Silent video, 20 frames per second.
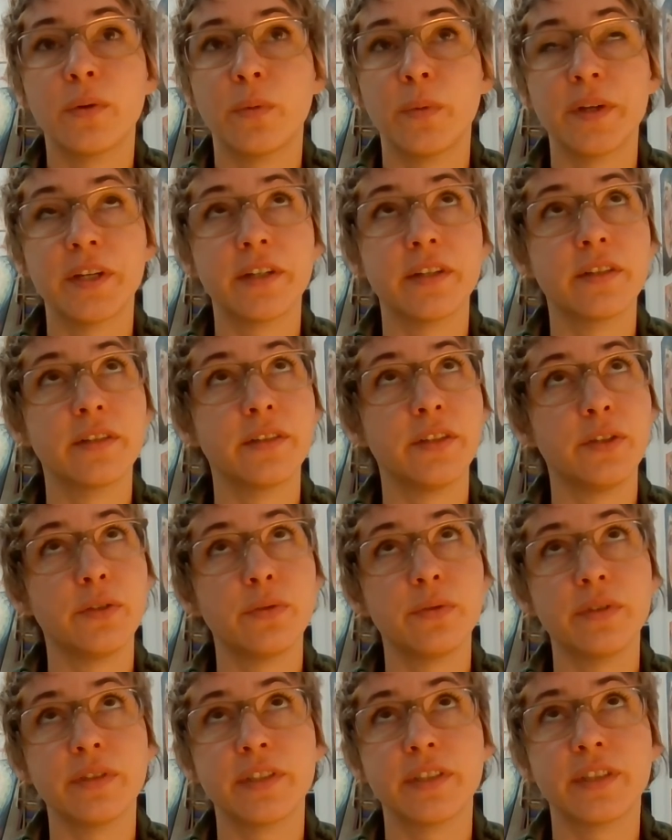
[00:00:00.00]
Well,
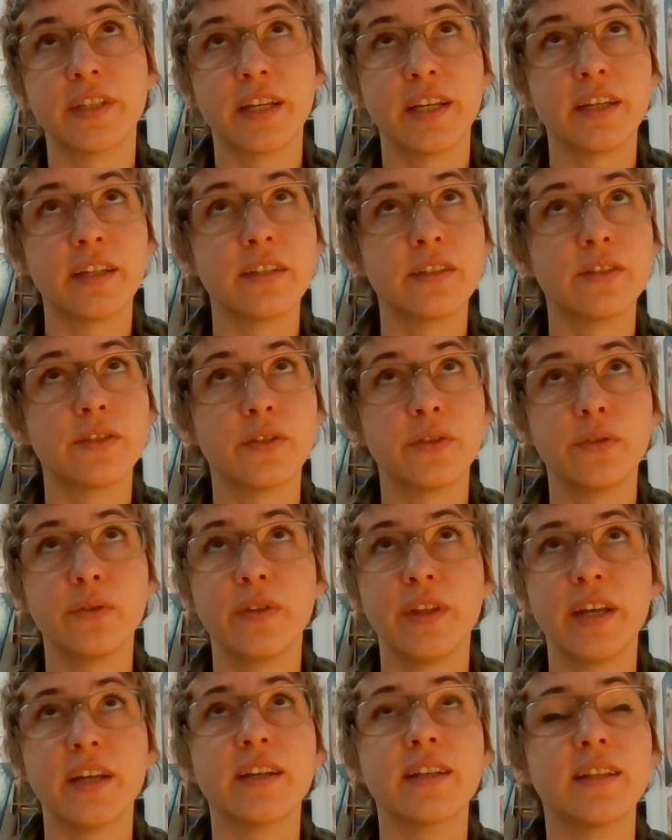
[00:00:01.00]
you say
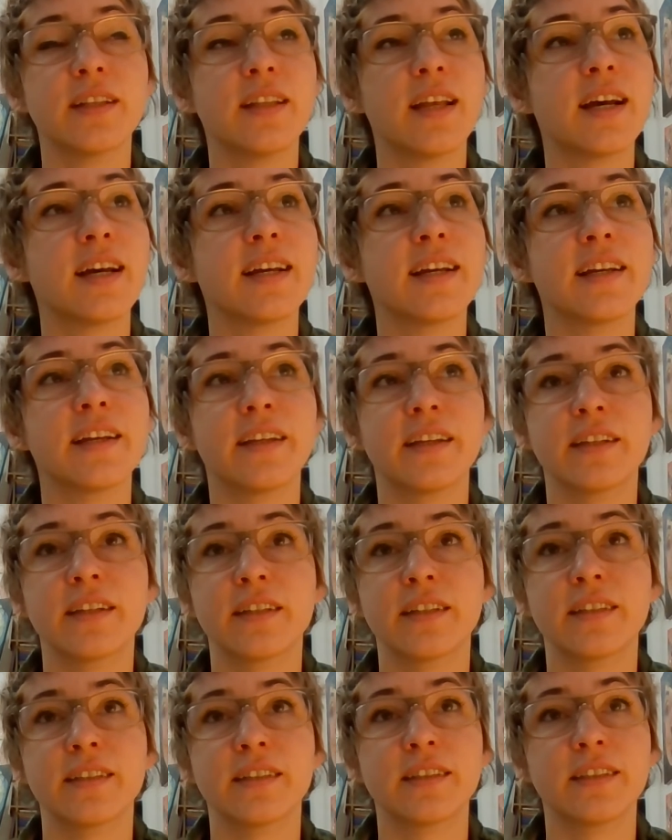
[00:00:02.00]
to that
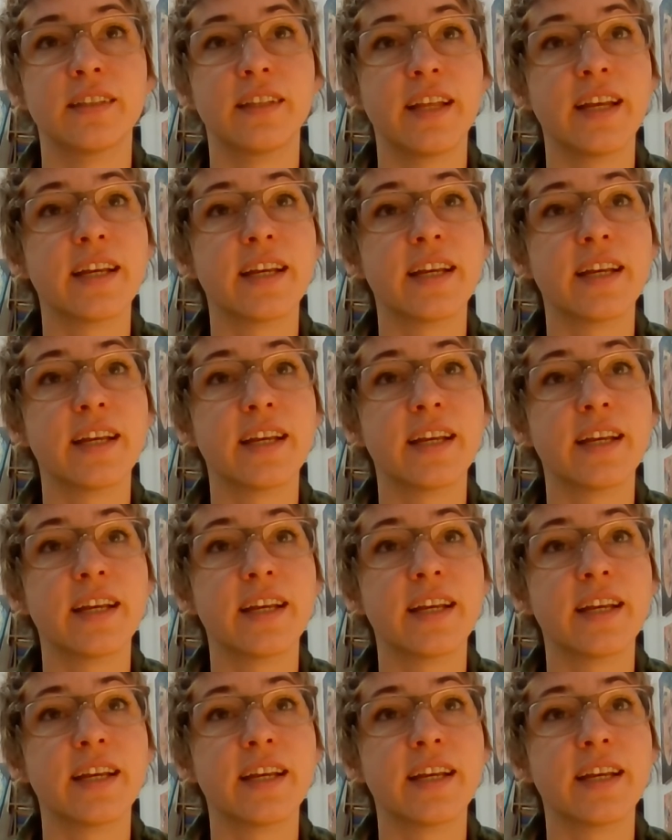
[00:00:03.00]
lion